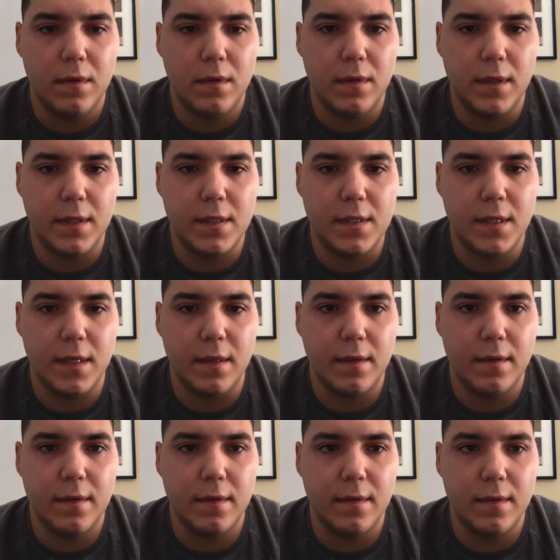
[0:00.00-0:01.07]
Let's see,
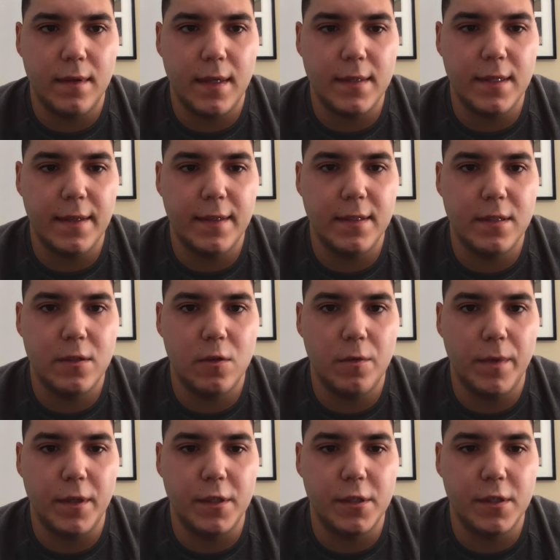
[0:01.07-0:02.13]
this is too
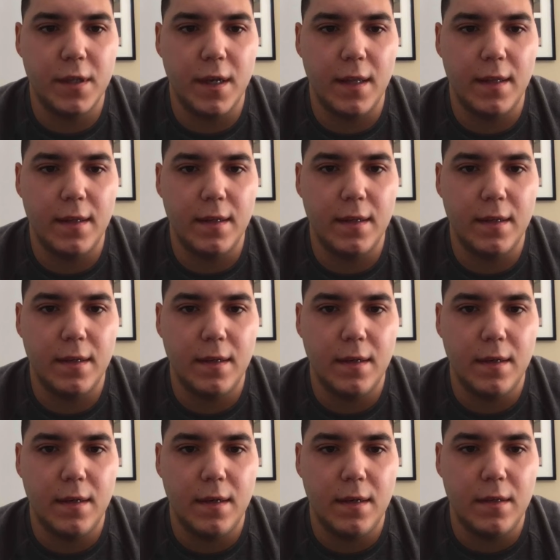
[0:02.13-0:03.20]
much, and
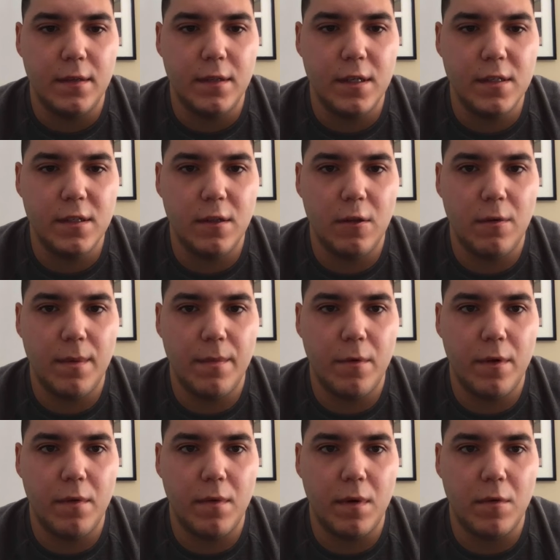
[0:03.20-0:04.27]
just a little bit more
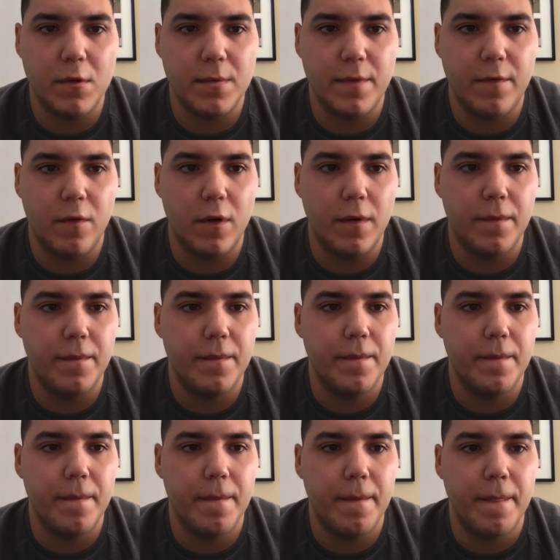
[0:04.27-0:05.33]
than what it was before.
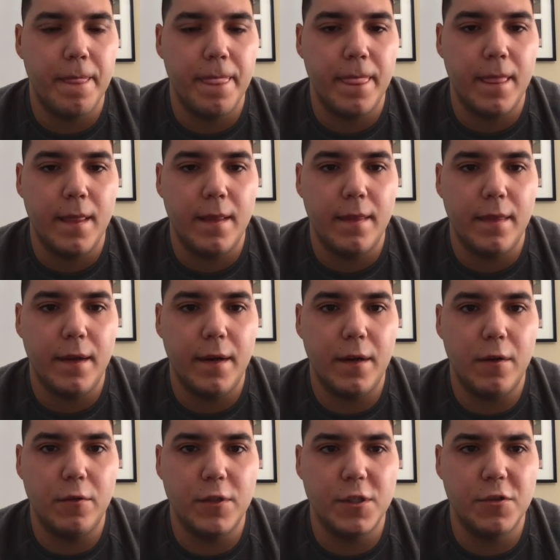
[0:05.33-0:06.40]
There you
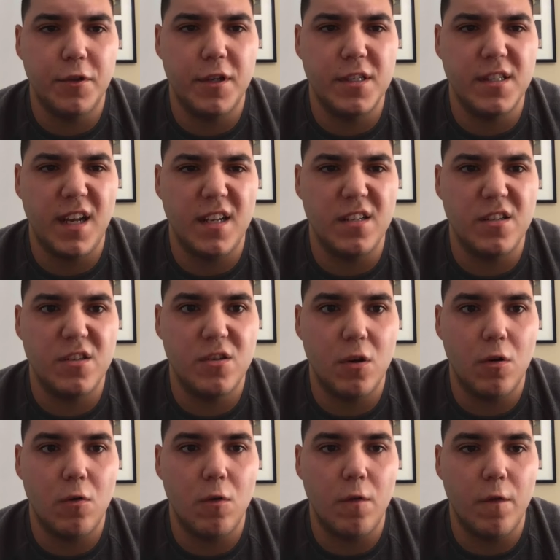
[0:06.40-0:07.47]
go, just so it's not
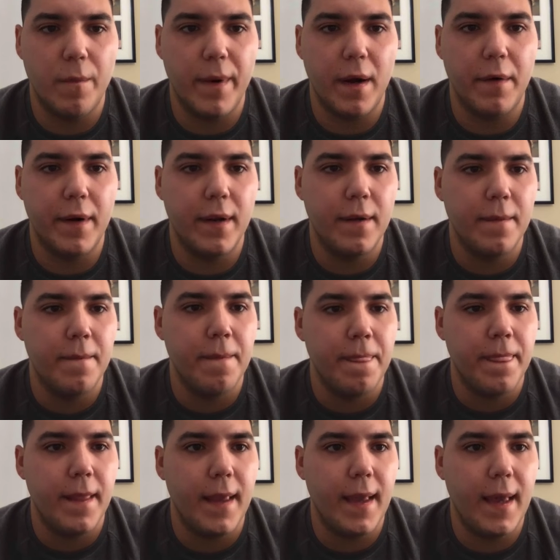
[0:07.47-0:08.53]
so overbearing.
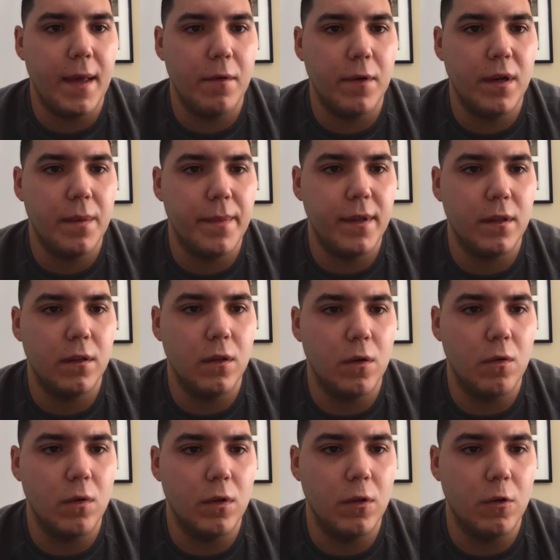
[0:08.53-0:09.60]
And we're going to make the
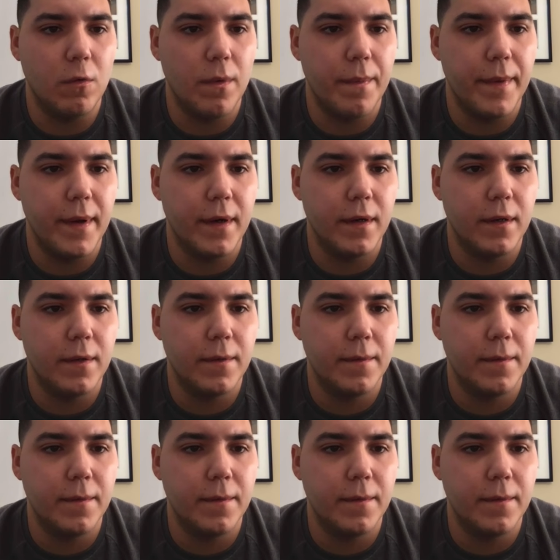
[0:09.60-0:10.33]
logo a little bit bigger.